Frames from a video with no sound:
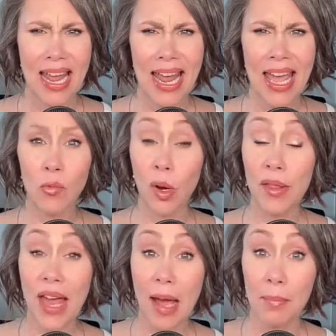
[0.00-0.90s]
And what
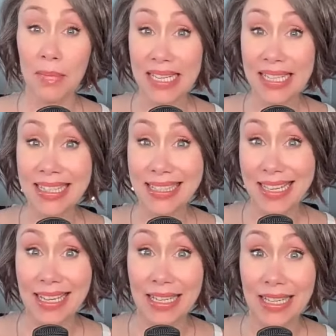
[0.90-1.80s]
that means
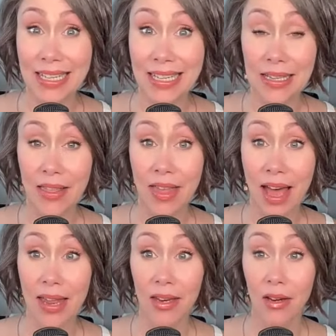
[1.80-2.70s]
is
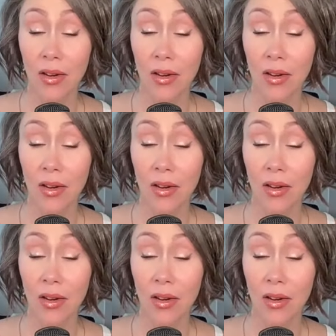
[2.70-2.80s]
that